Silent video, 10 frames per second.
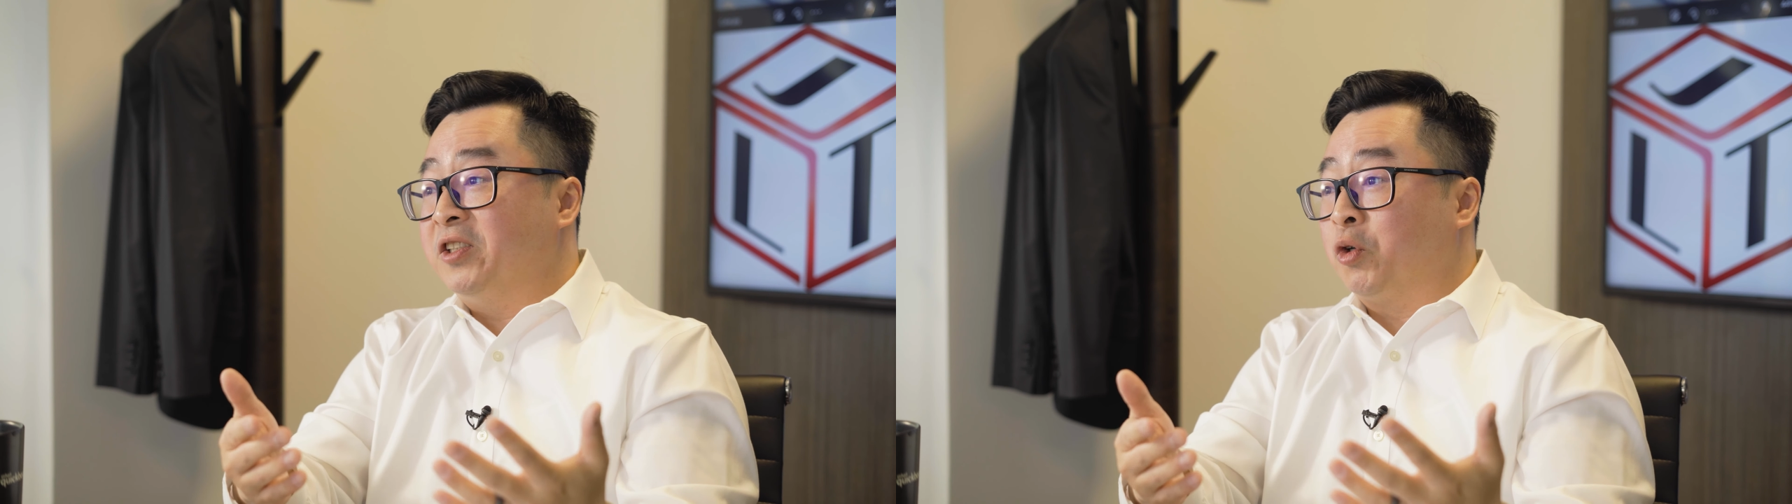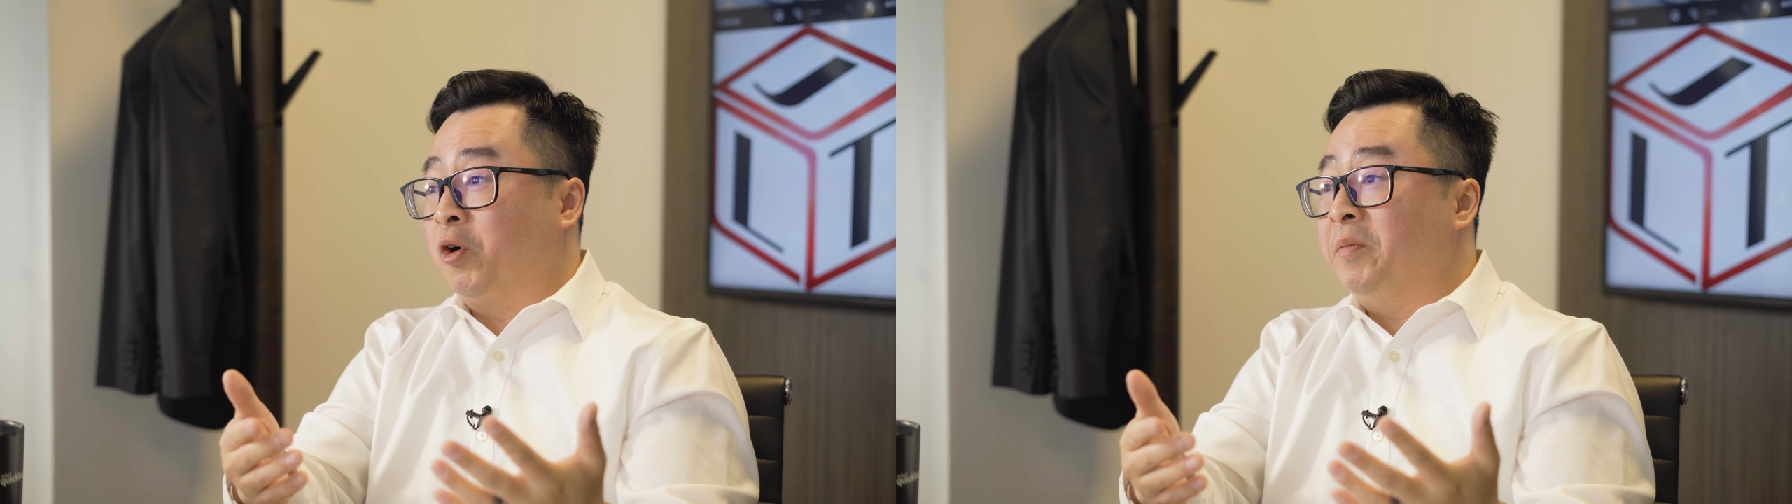
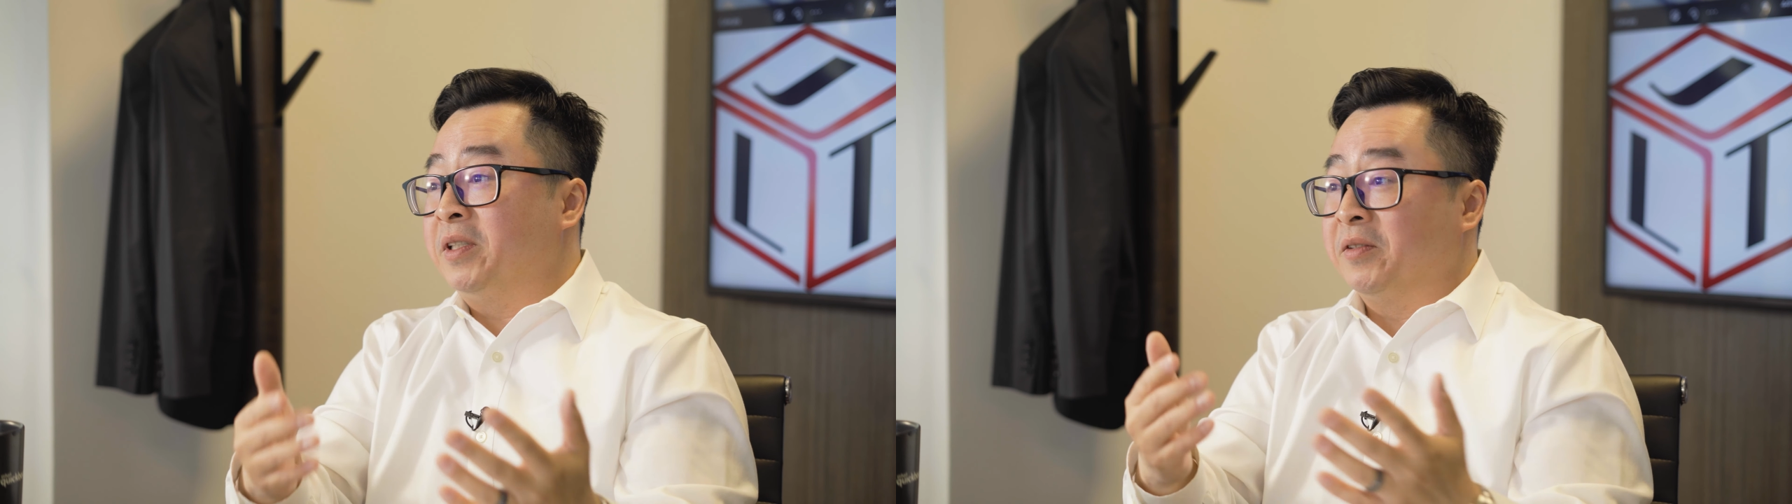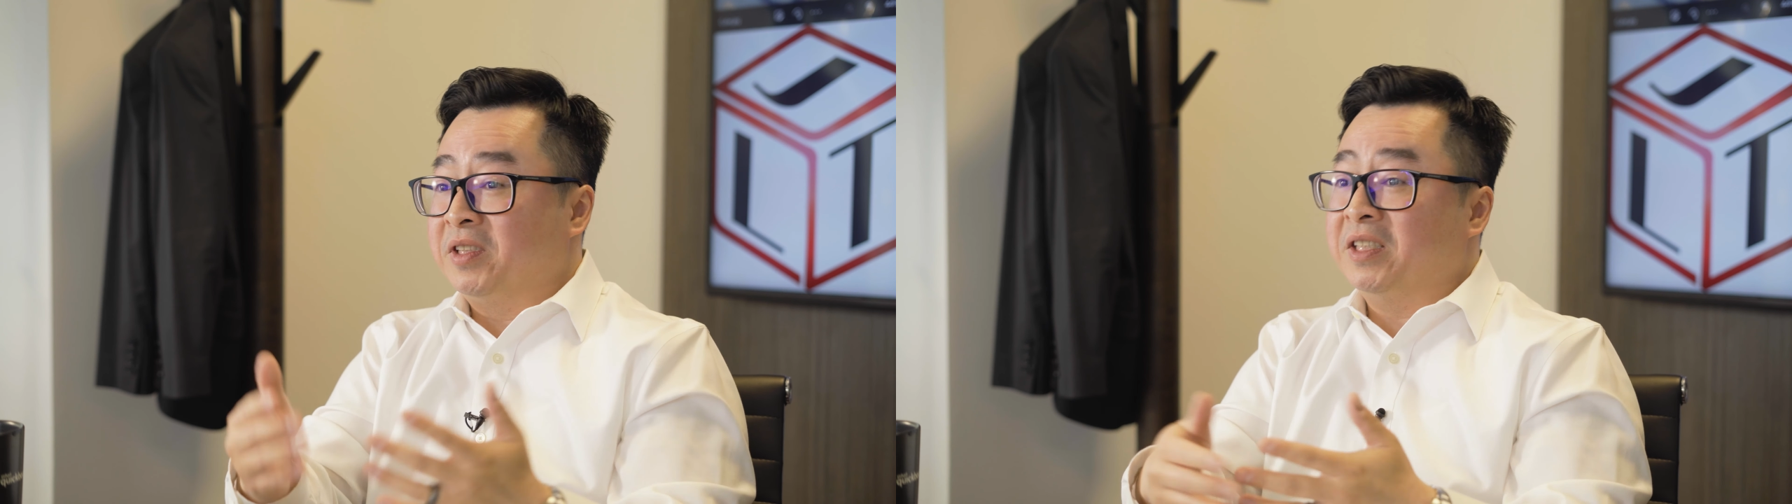
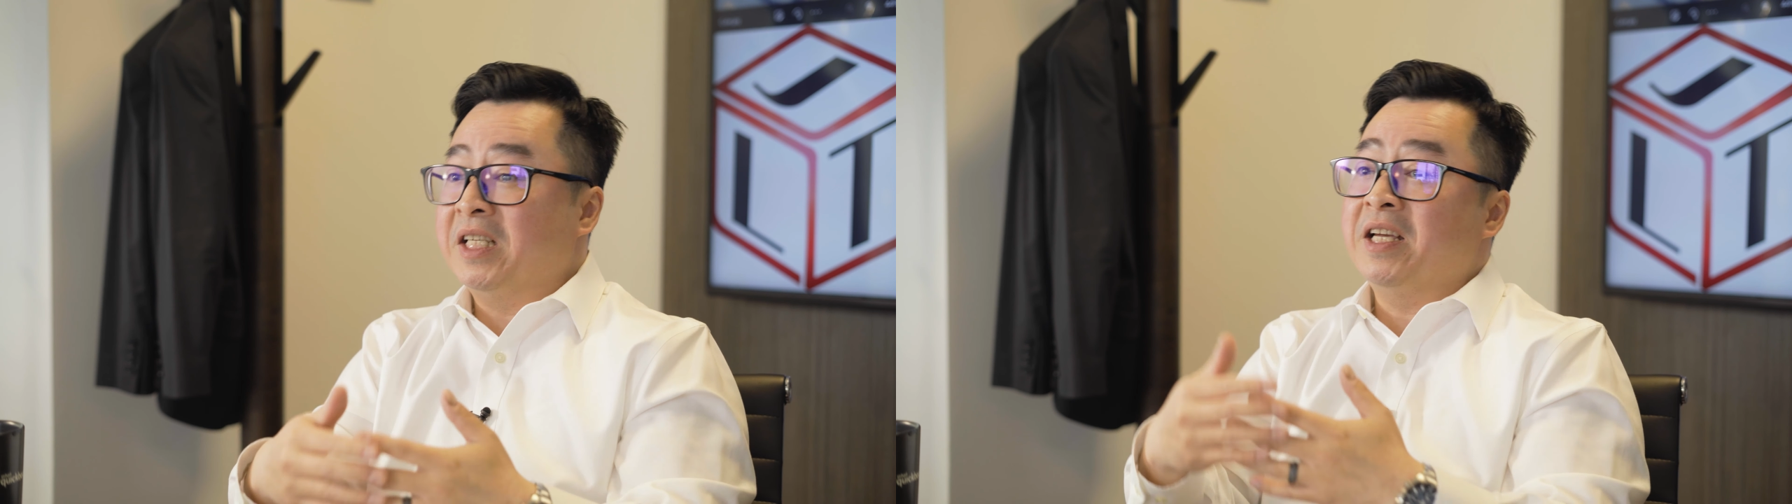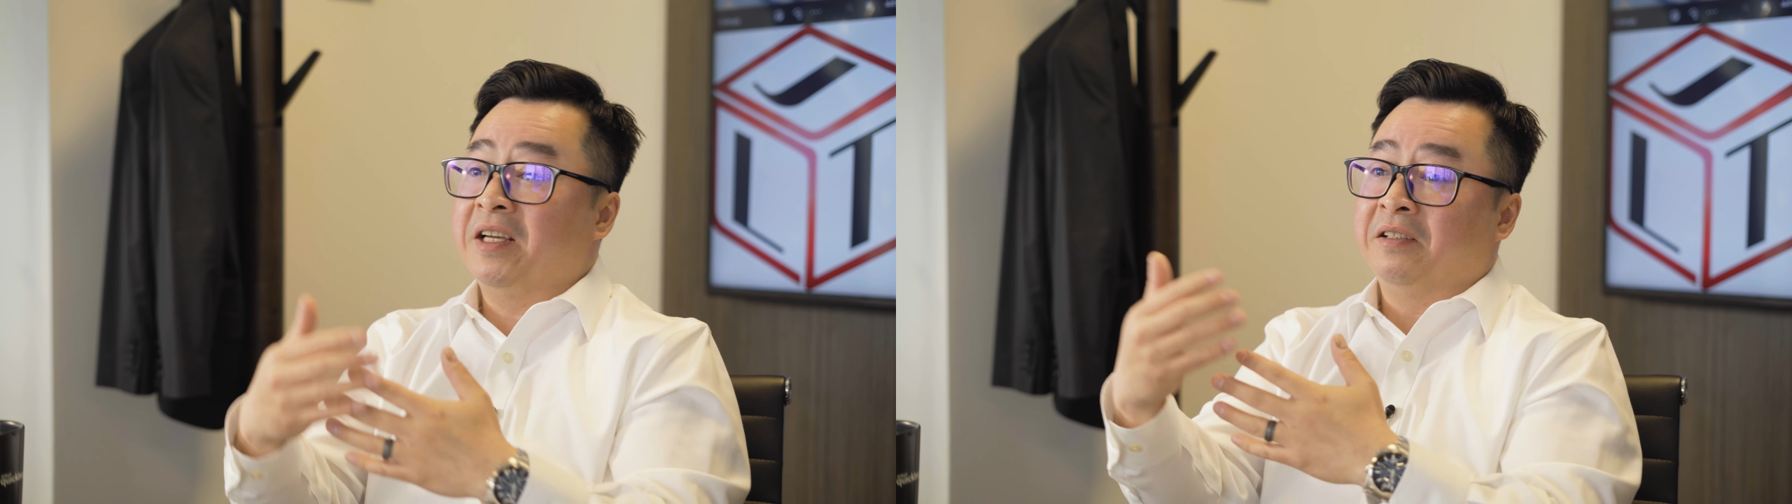enjoyment of
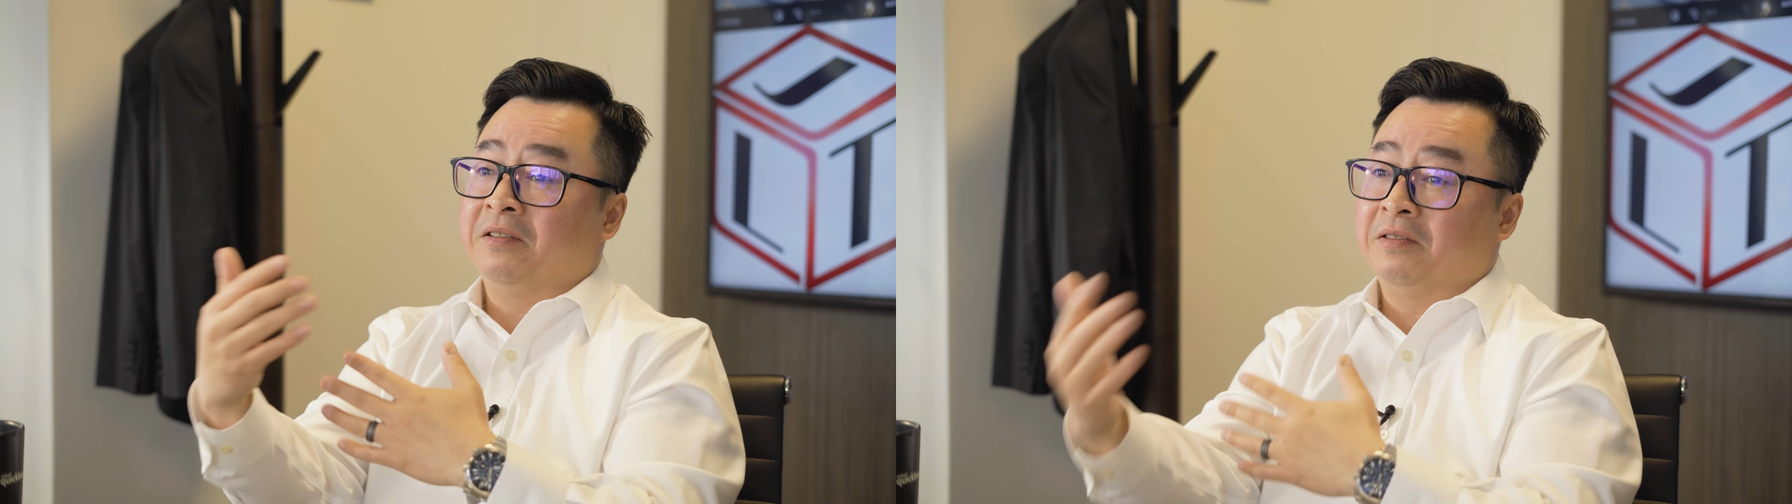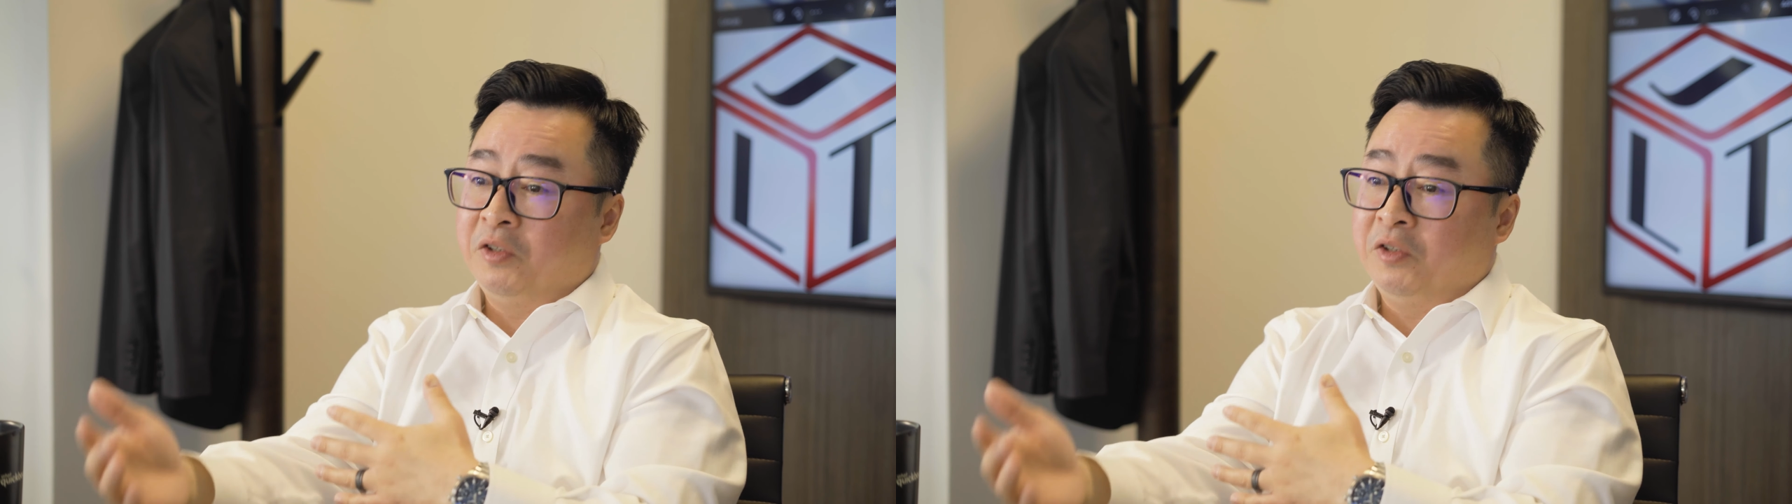seeing